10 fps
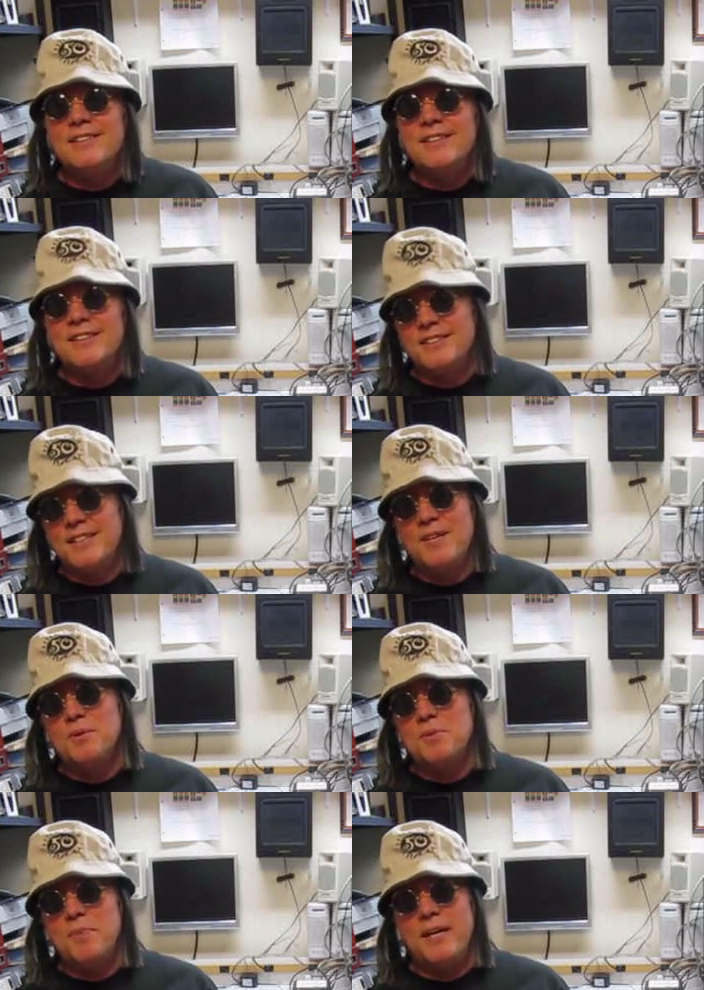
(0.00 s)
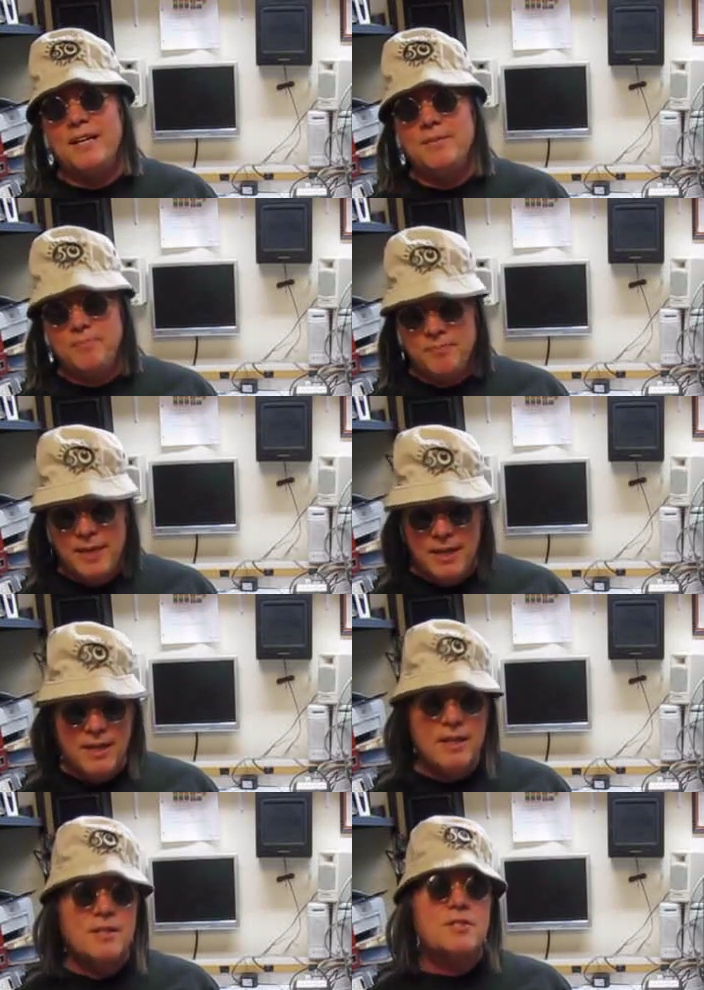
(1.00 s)
The cassette was bad.
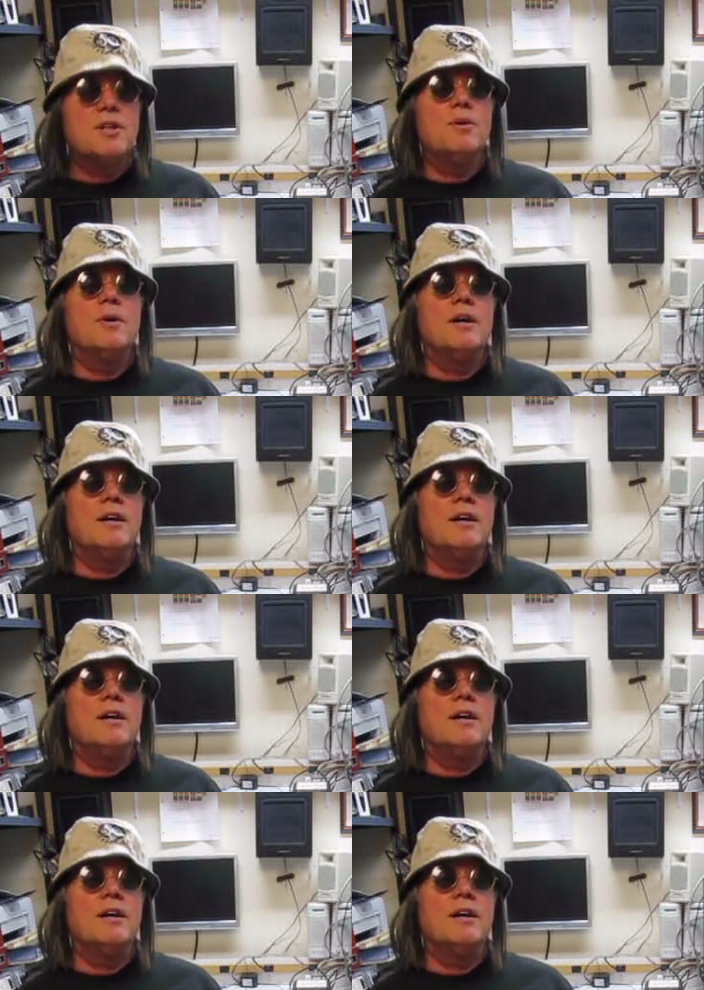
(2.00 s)
So